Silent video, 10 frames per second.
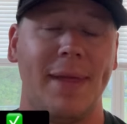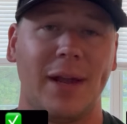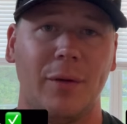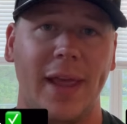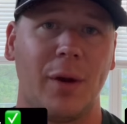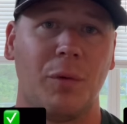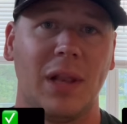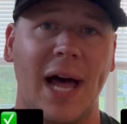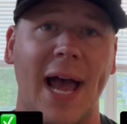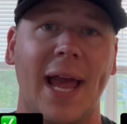They can they can
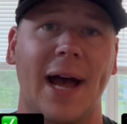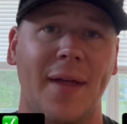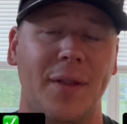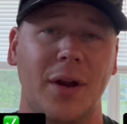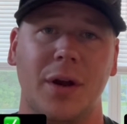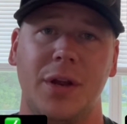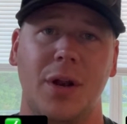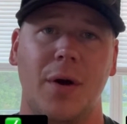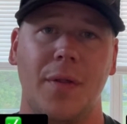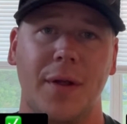rely on their you know